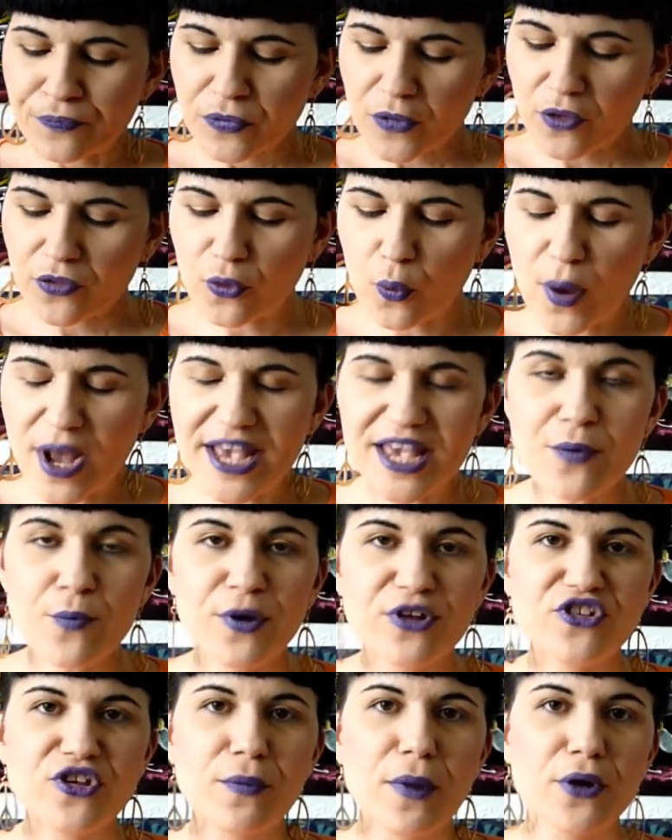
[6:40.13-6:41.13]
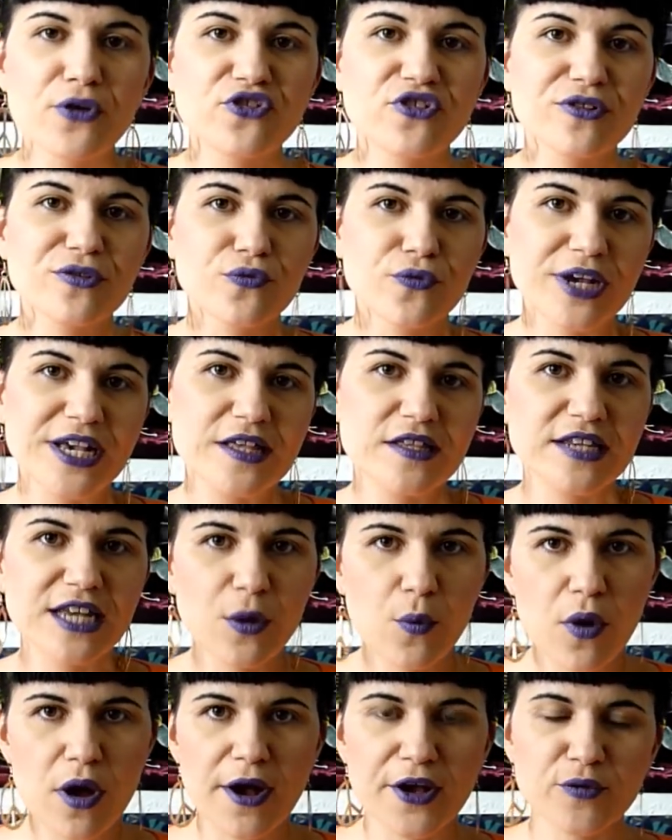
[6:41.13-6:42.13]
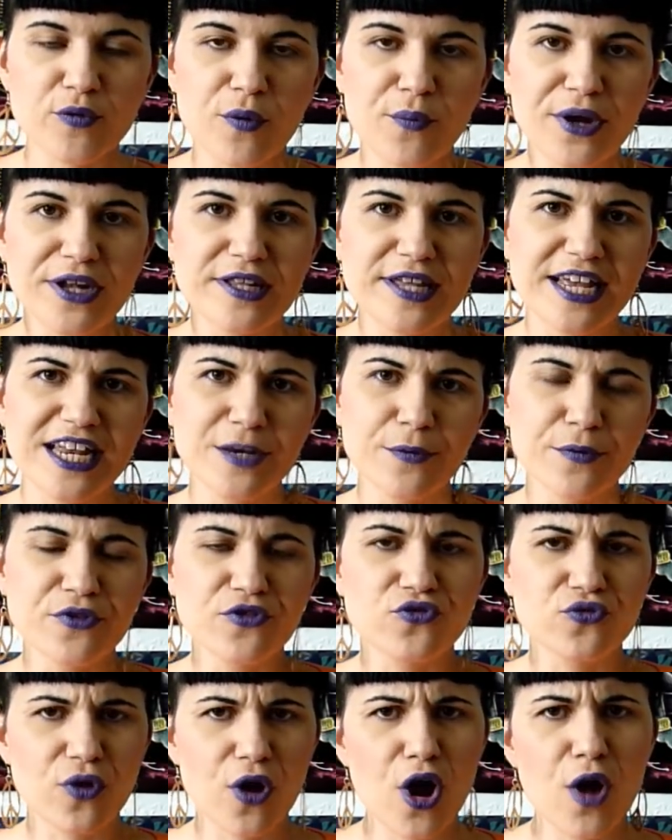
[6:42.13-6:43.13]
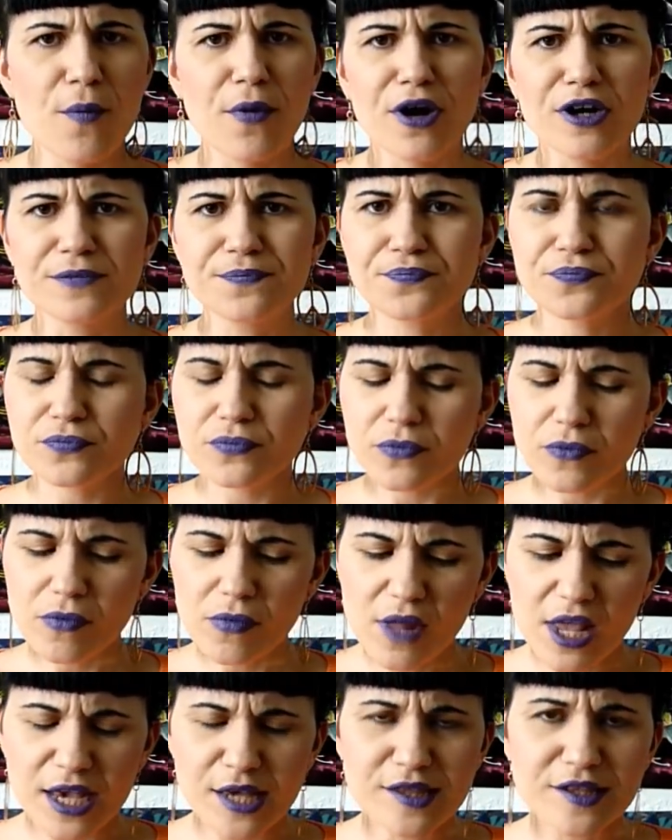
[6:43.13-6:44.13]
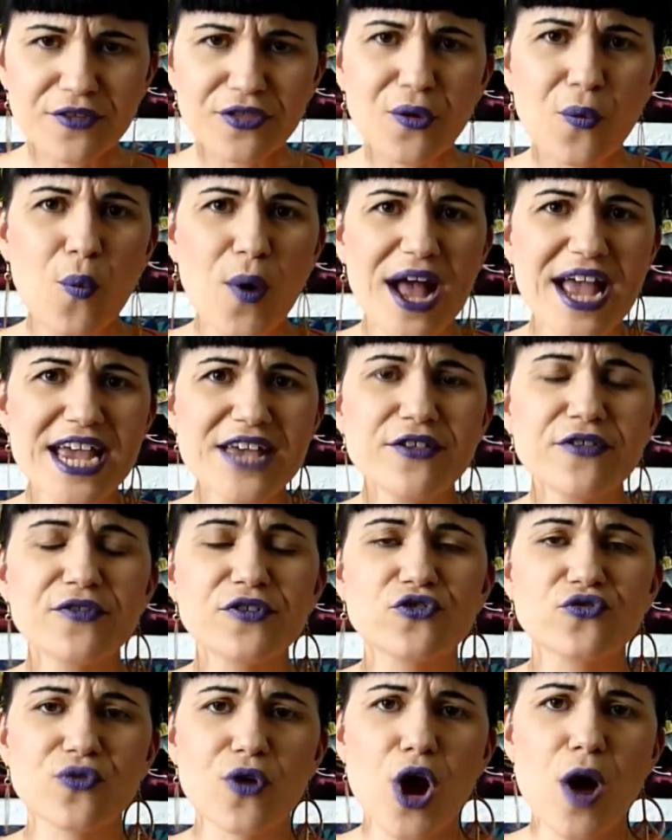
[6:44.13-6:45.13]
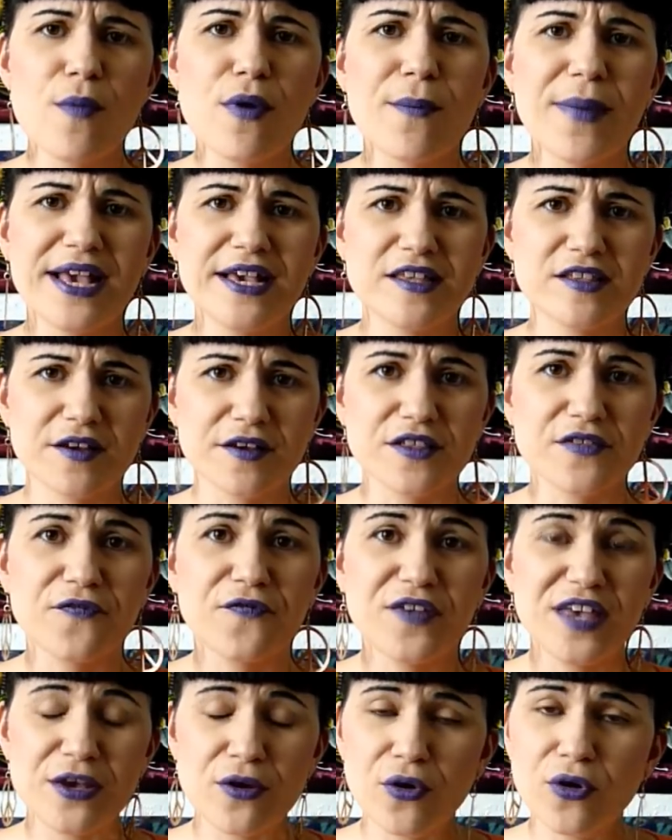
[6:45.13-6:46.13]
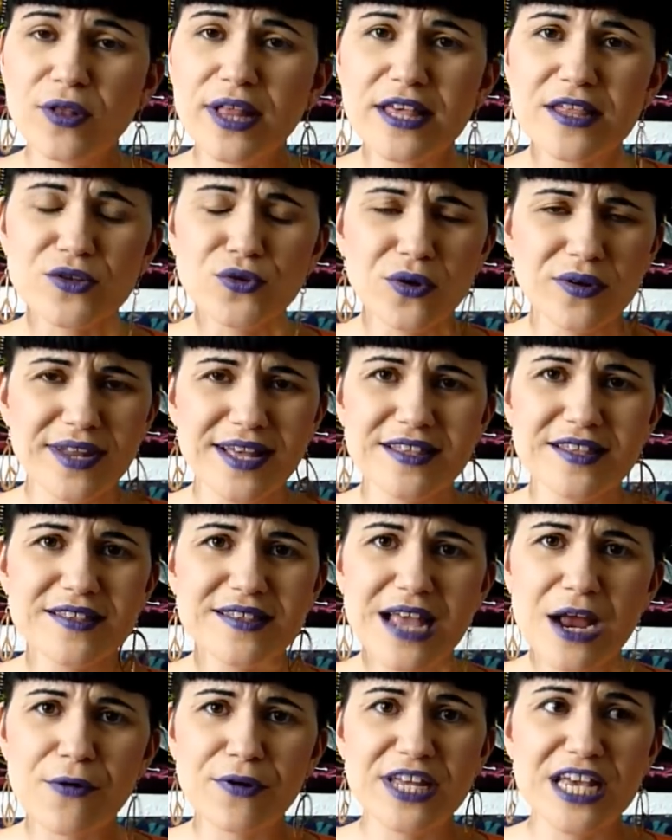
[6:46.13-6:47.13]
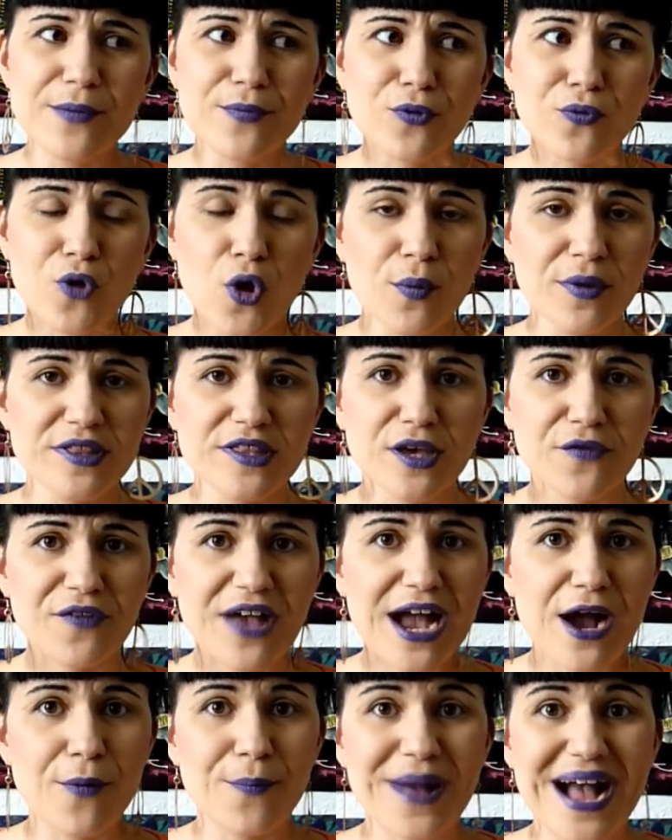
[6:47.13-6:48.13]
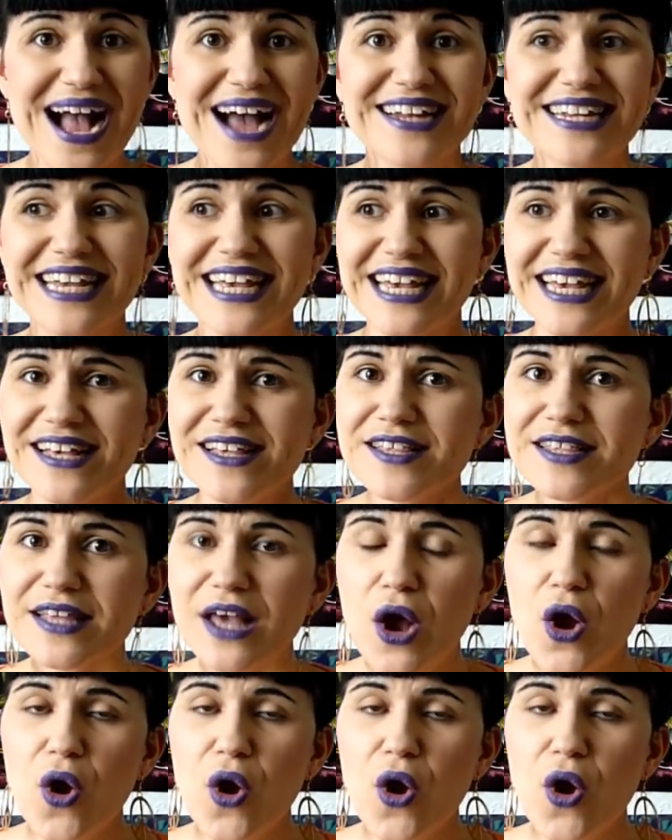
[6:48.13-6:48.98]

The way in which emotional reasoning works when we're dealing with drama is that the way that the drama makes us feel is not necessarily a barometer for how bad it is,